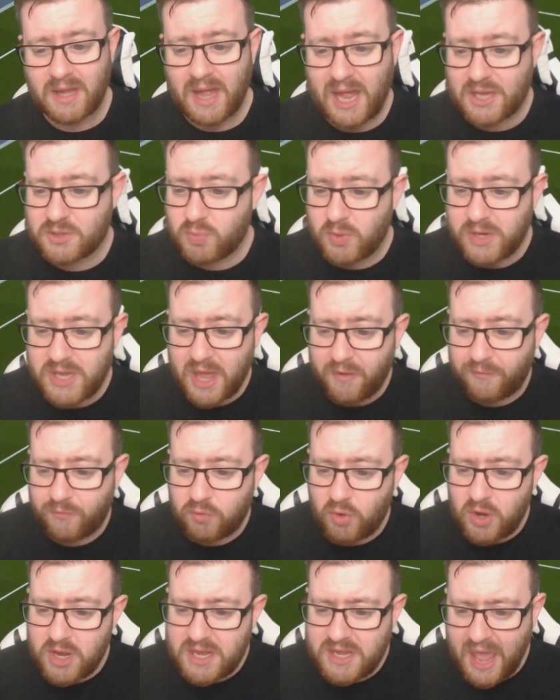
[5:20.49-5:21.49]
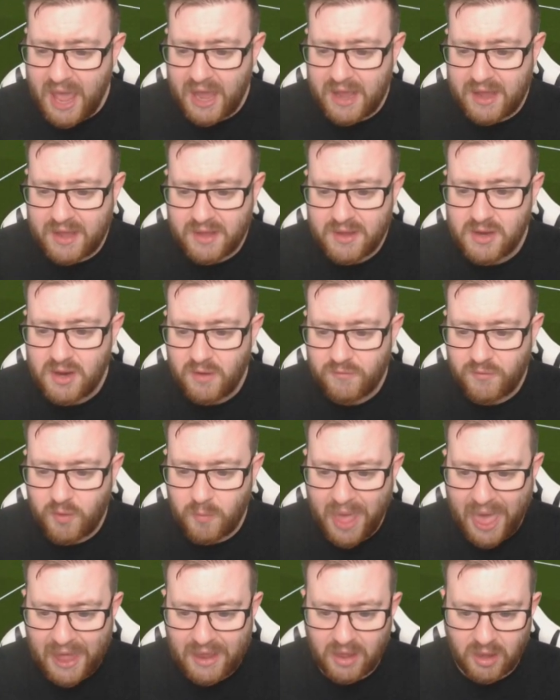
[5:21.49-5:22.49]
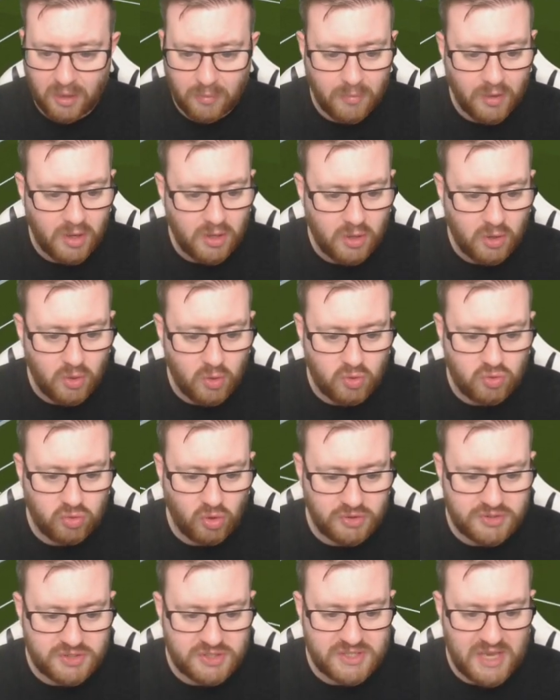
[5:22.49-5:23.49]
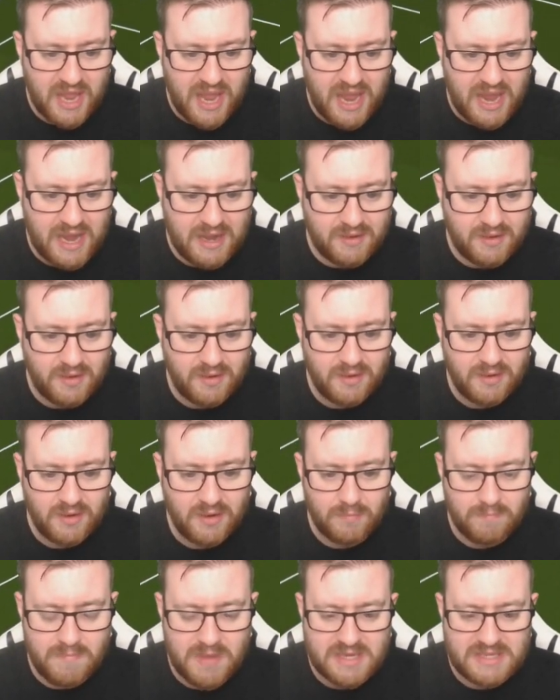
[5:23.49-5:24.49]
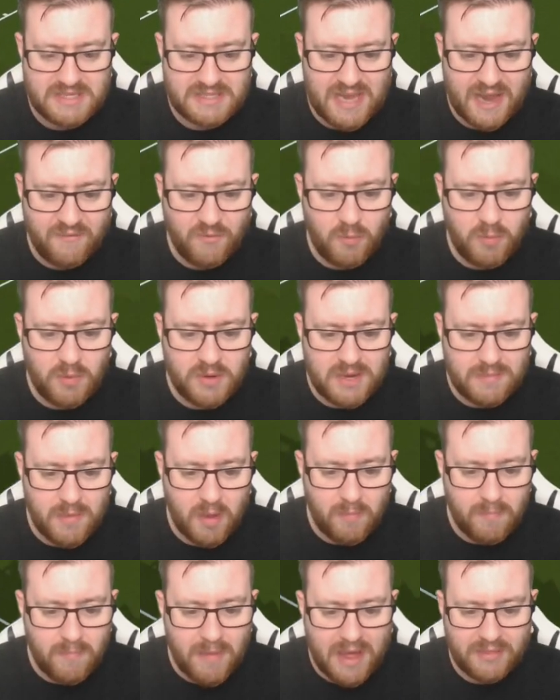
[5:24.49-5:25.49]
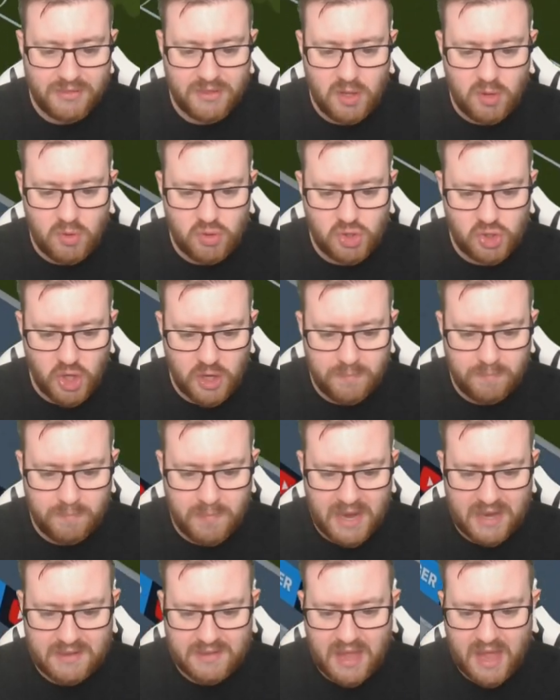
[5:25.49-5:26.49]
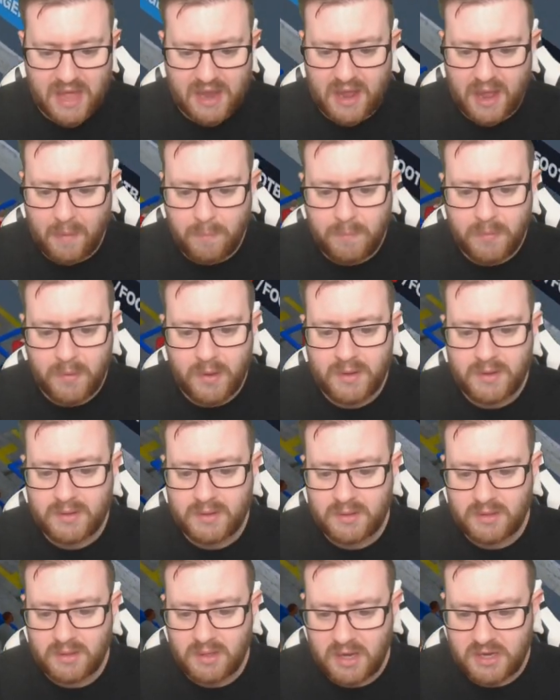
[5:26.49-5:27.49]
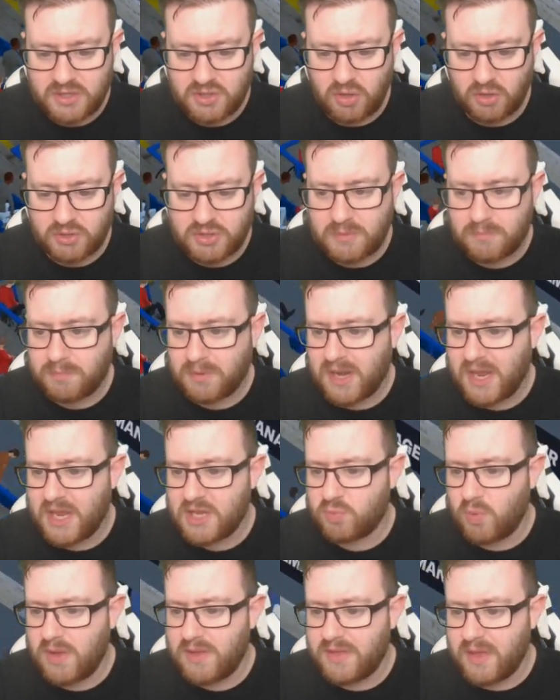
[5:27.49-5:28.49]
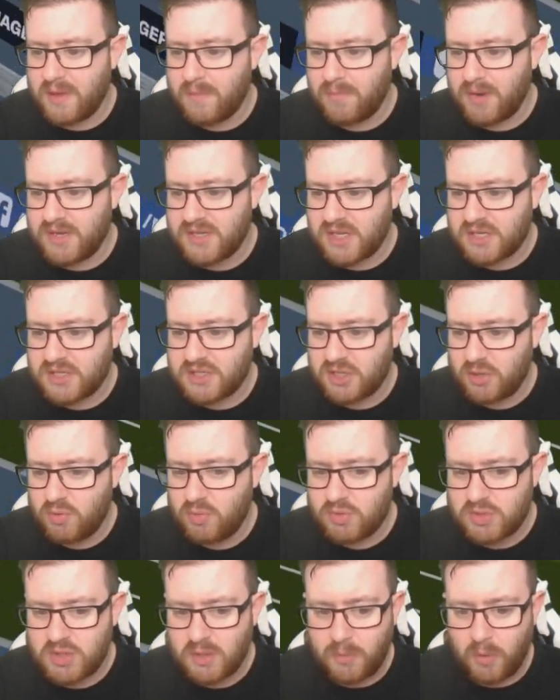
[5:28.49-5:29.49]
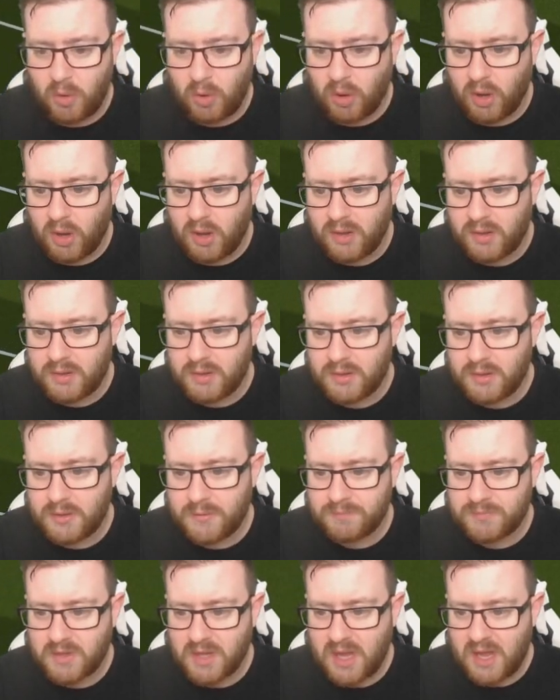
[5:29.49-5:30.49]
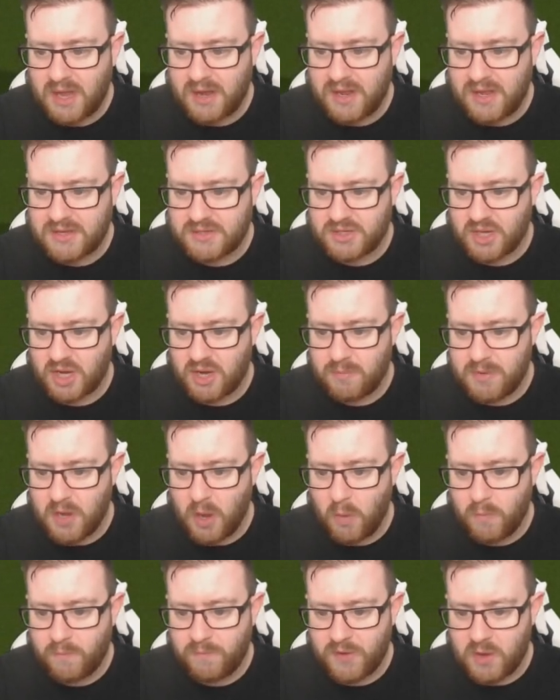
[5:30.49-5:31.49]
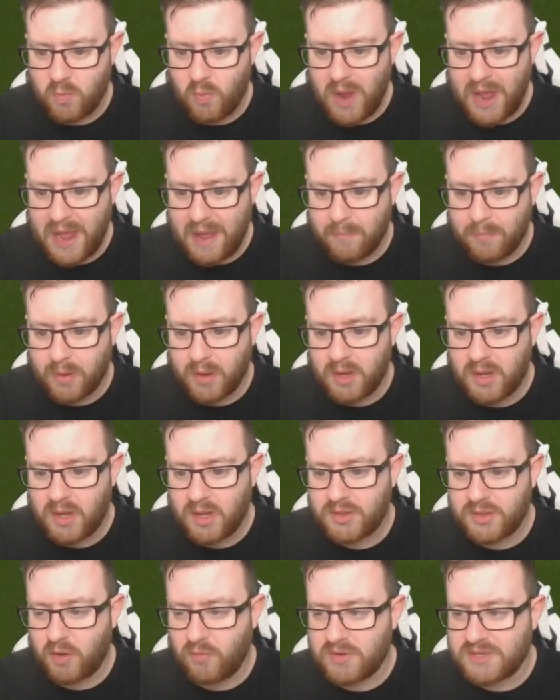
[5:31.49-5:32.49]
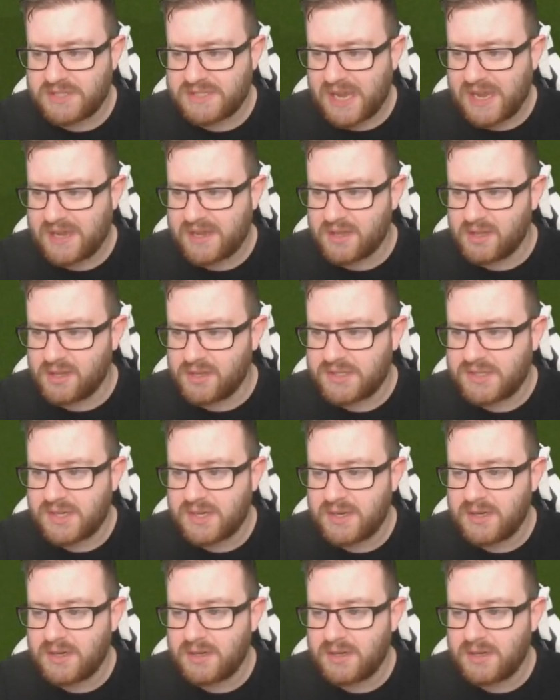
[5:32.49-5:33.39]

As we get a free kick from Helm, who crosses it in, misses everybody, but Matthews should pick that up. He's got some players with him, but he does lose the ball. And it is going to be hopefully Webb that recycles.